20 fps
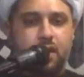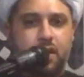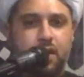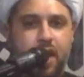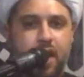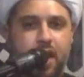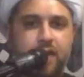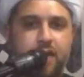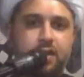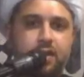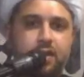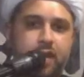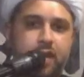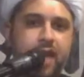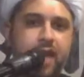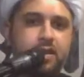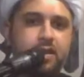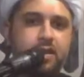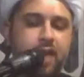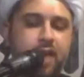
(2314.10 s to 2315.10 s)
and
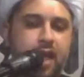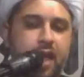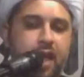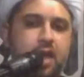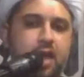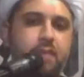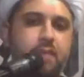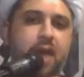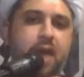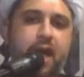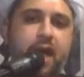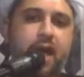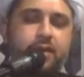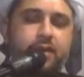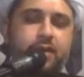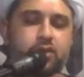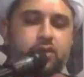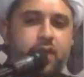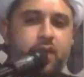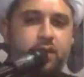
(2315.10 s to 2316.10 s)
gained ilm
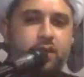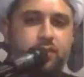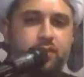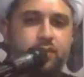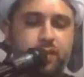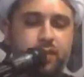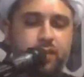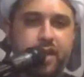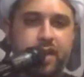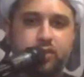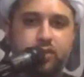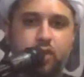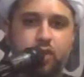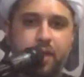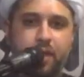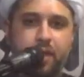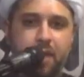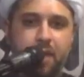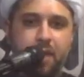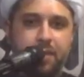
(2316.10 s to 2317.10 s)
and sat next to
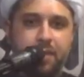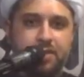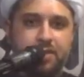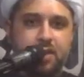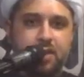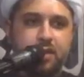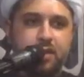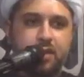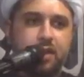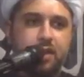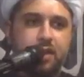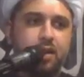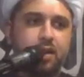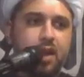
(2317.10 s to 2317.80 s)
Imam al-Sadiq.